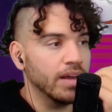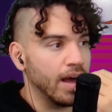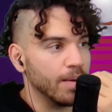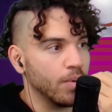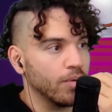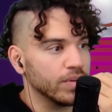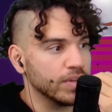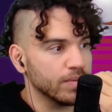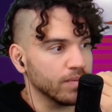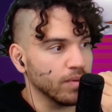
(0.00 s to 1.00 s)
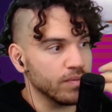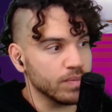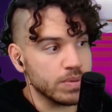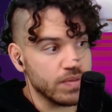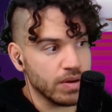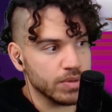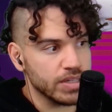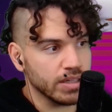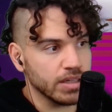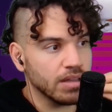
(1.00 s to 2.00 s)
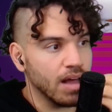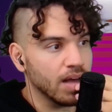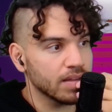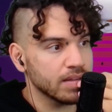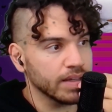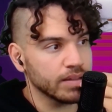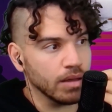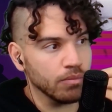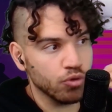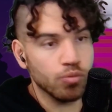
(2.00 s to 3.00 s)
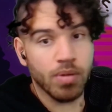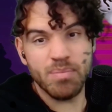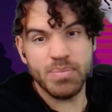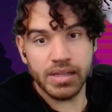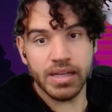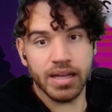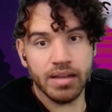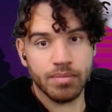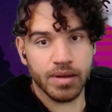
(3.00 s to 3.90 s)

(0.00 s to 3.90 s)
of a very particular class, like ruled by billionaires.